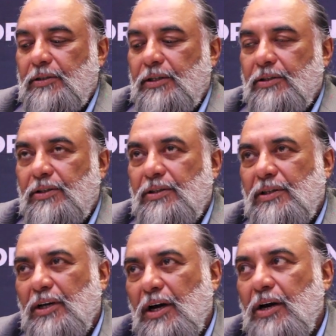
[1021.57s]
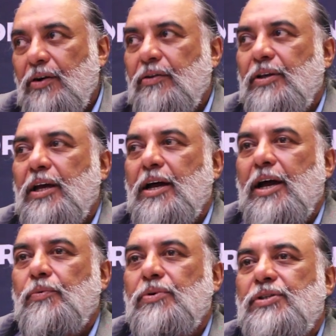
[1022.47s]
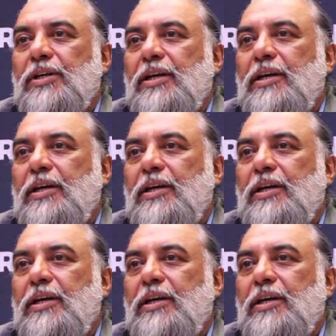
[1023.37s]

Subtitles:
The third thing I would say